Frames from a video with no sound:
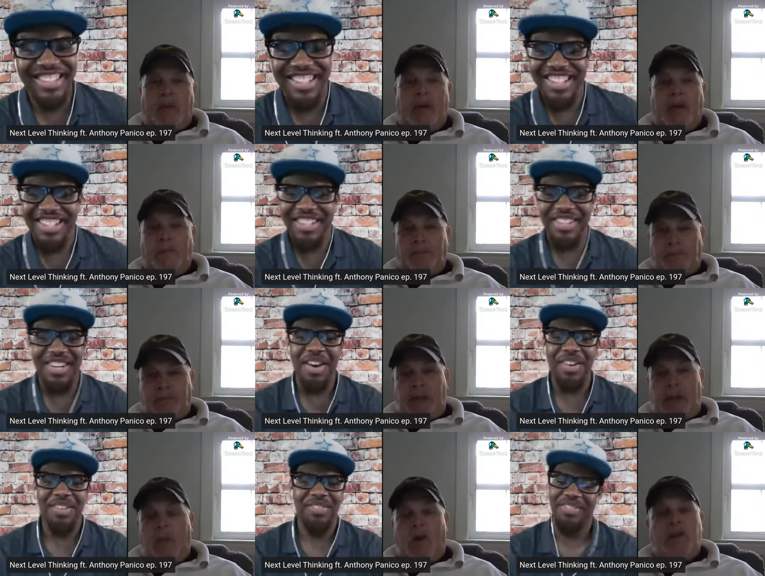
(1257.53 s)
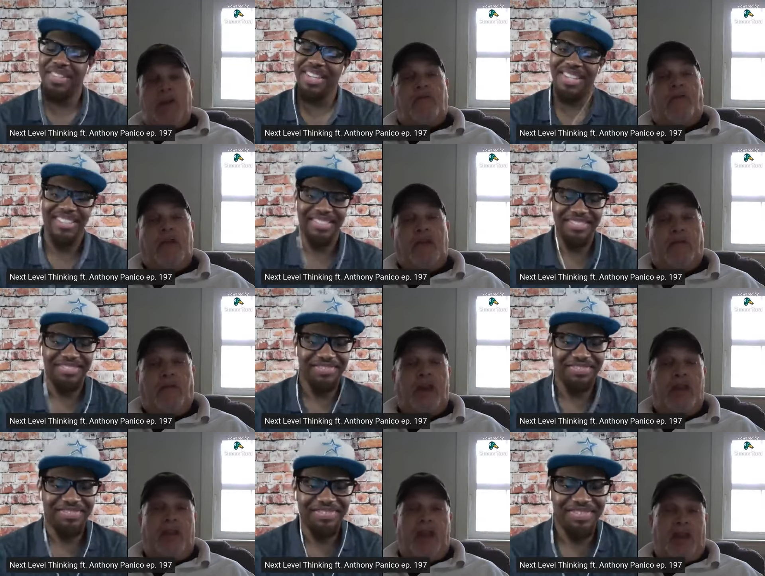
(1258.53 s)
Speaker 1: Yeah, you know? yeah. Well, the, the
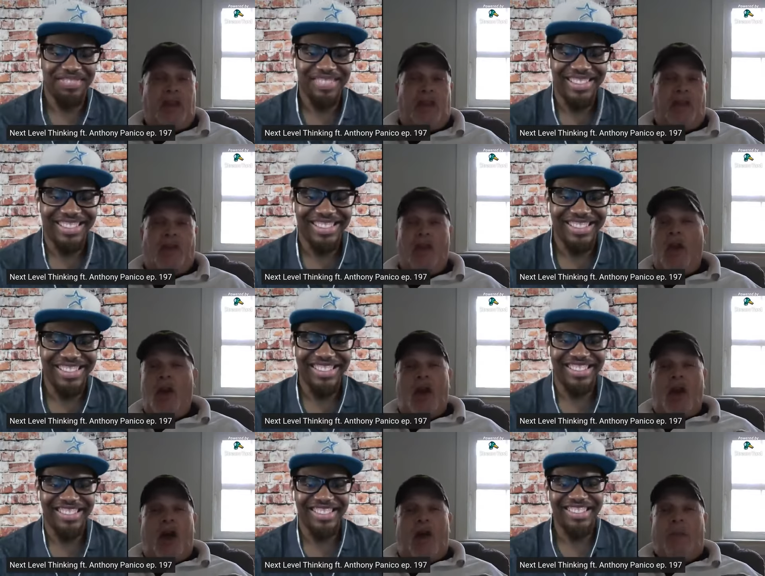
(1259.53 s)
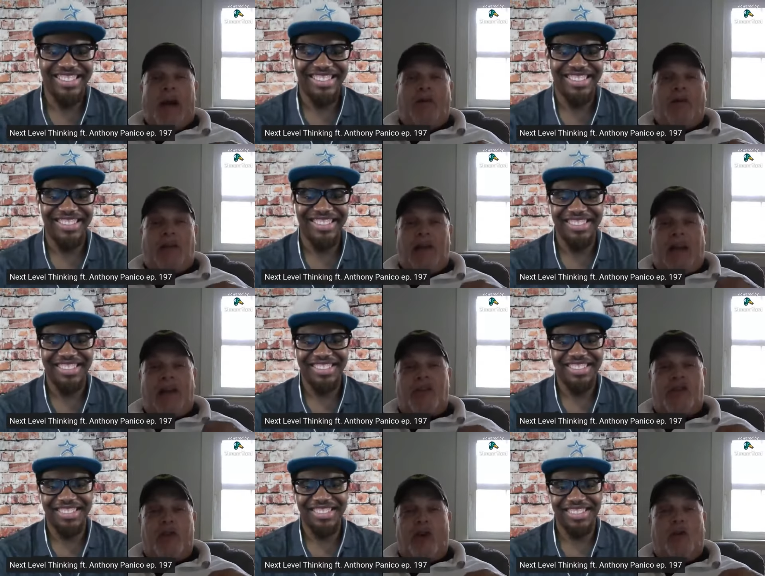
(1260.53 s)
funny thing is about
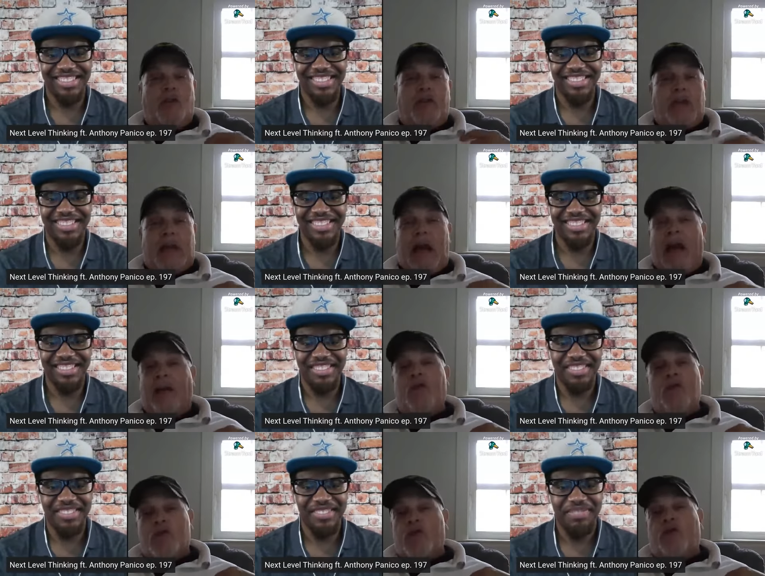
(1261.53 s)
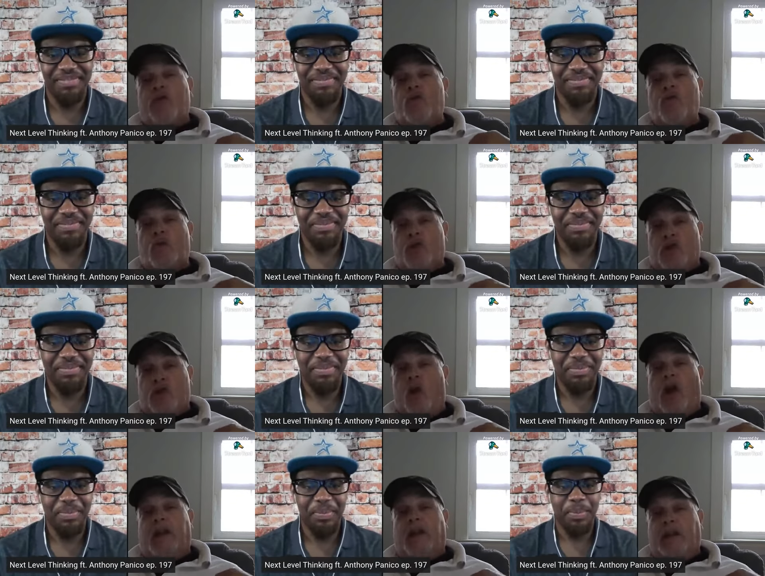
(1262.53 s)
Gladstones. The guy who who
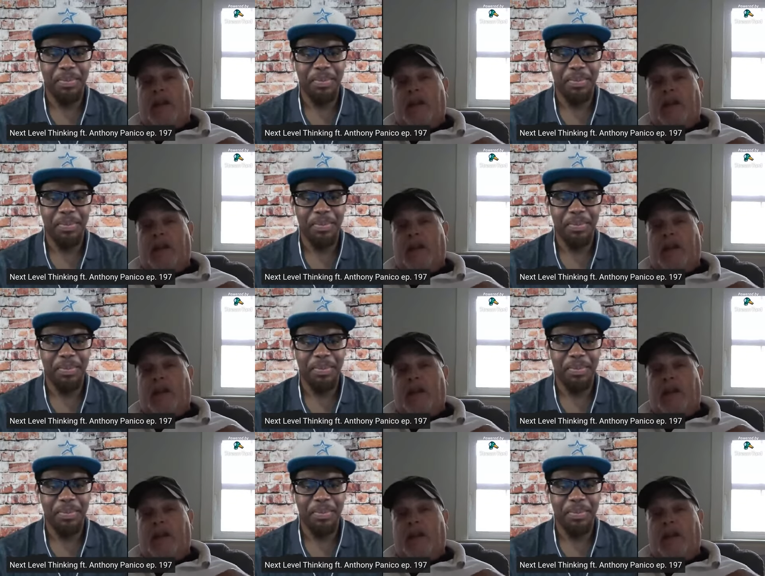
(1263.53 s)
started